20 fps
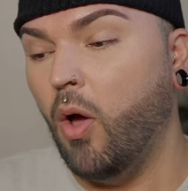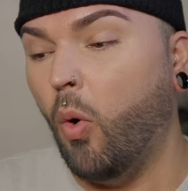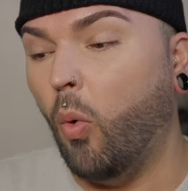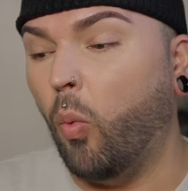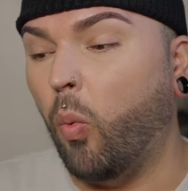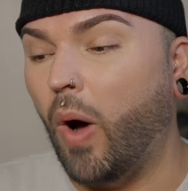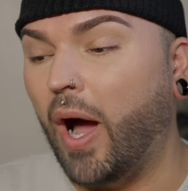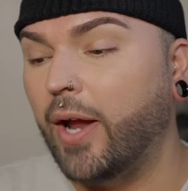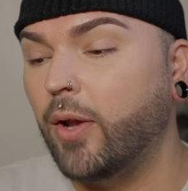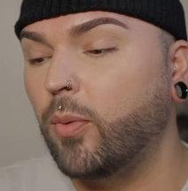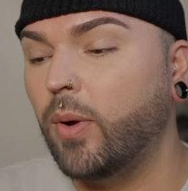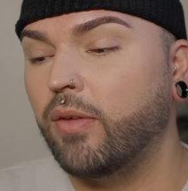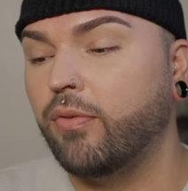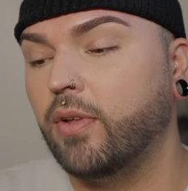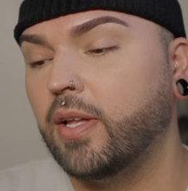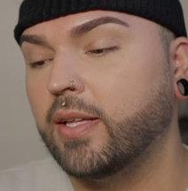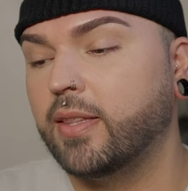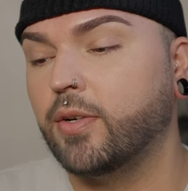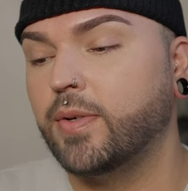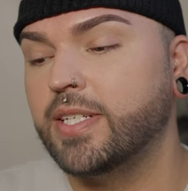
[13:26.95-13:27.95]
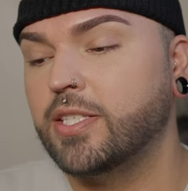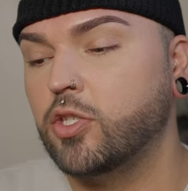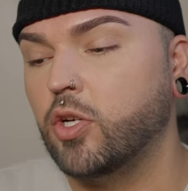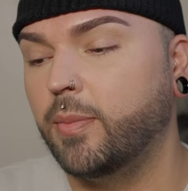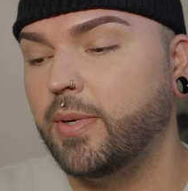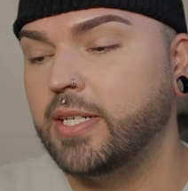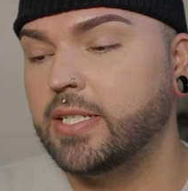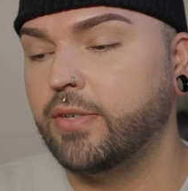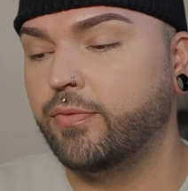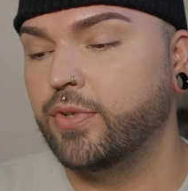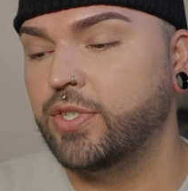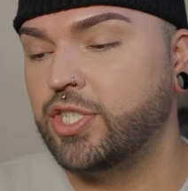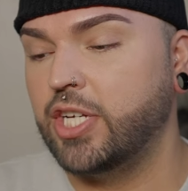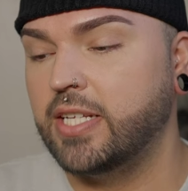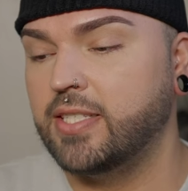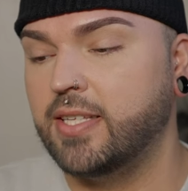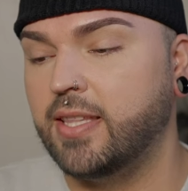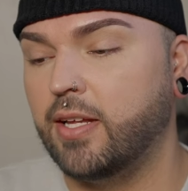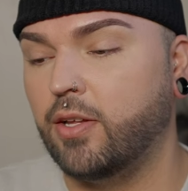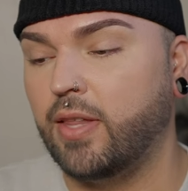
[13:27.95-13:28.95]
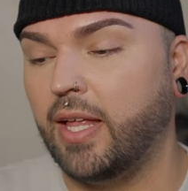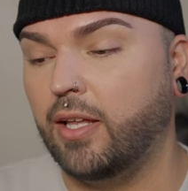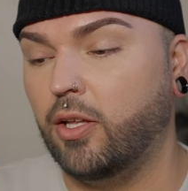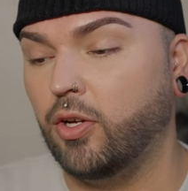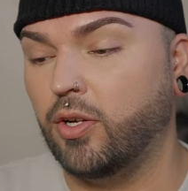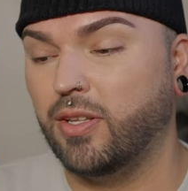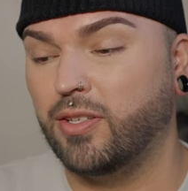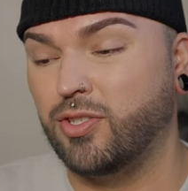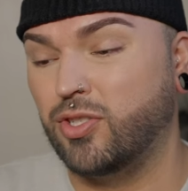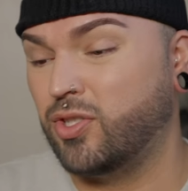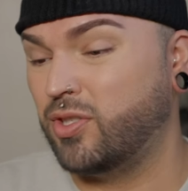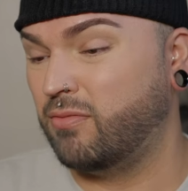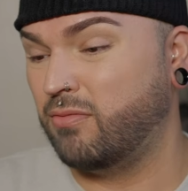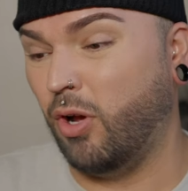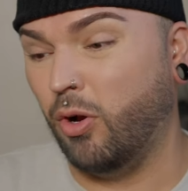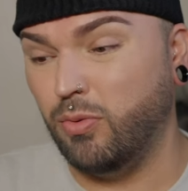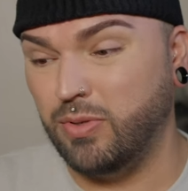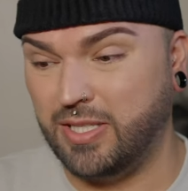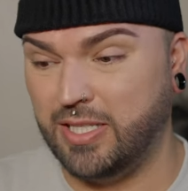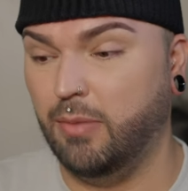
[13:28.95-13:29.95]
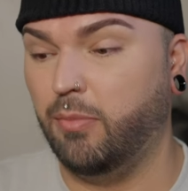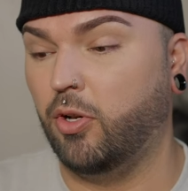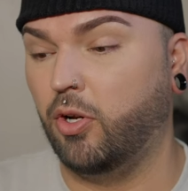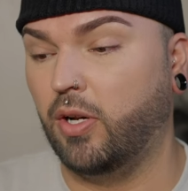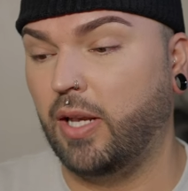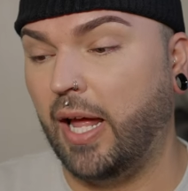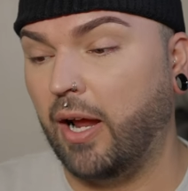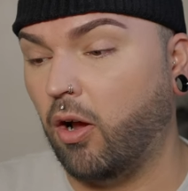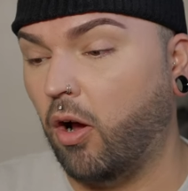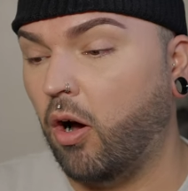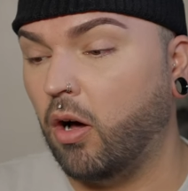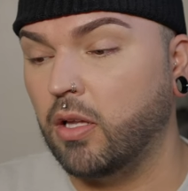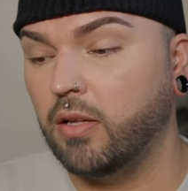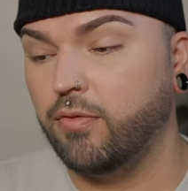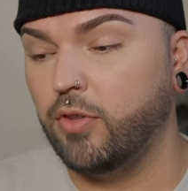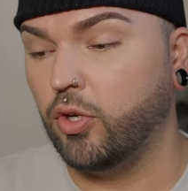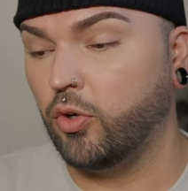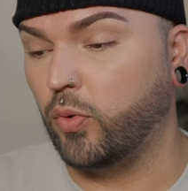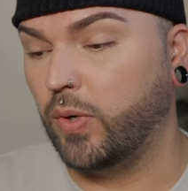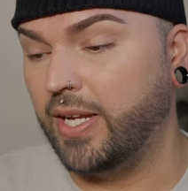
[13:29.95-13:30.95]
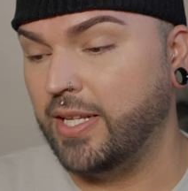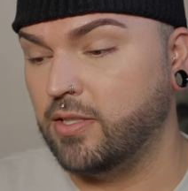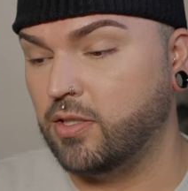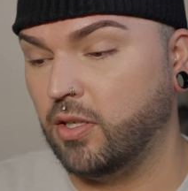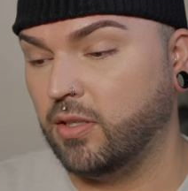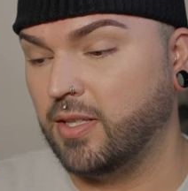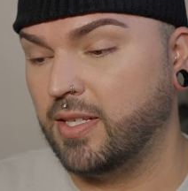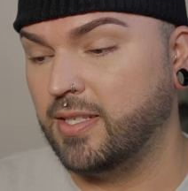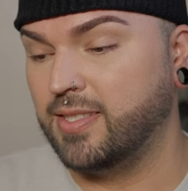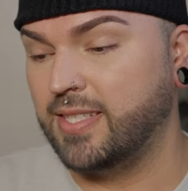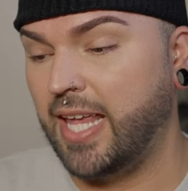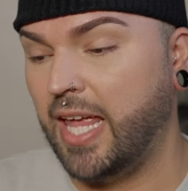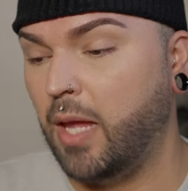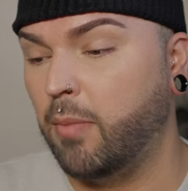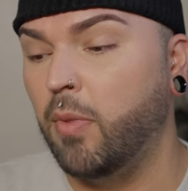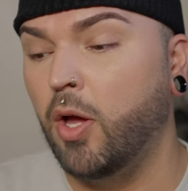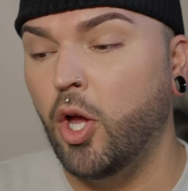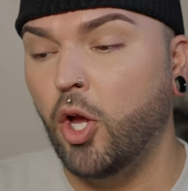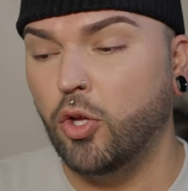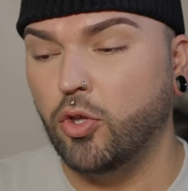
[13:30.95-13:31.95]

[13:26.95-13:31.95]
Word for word: why do I feel like there is so many different shades in there that look so similar? Like all of the greens look the same.